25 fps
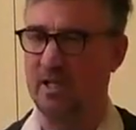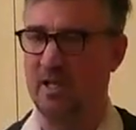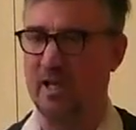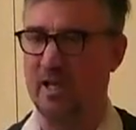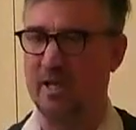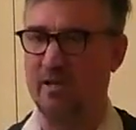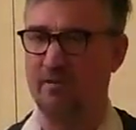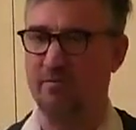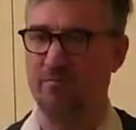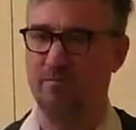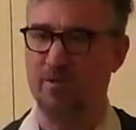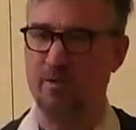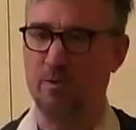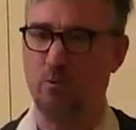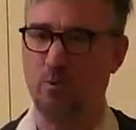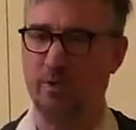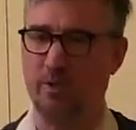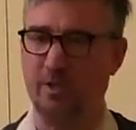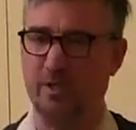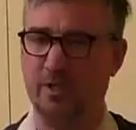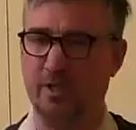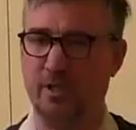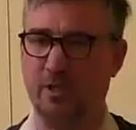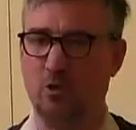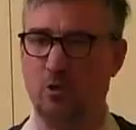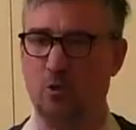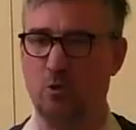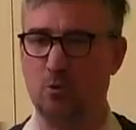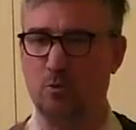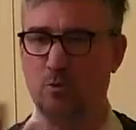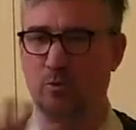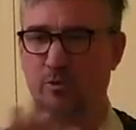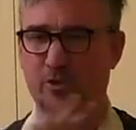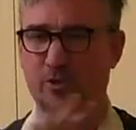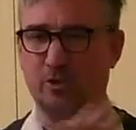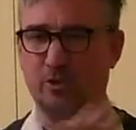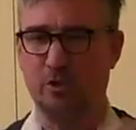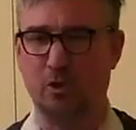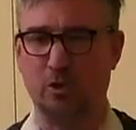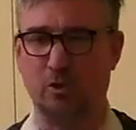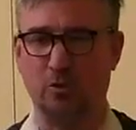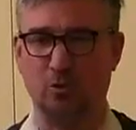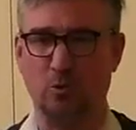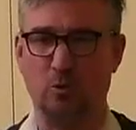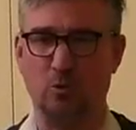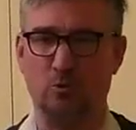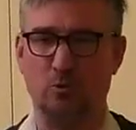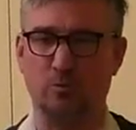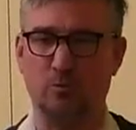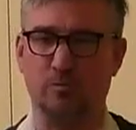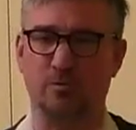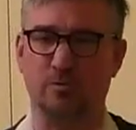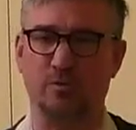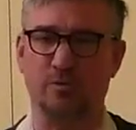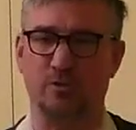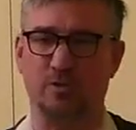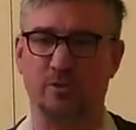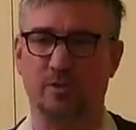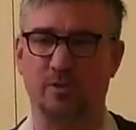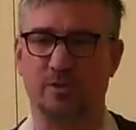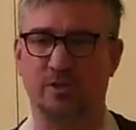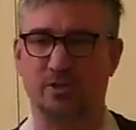Everyone in the court's clothes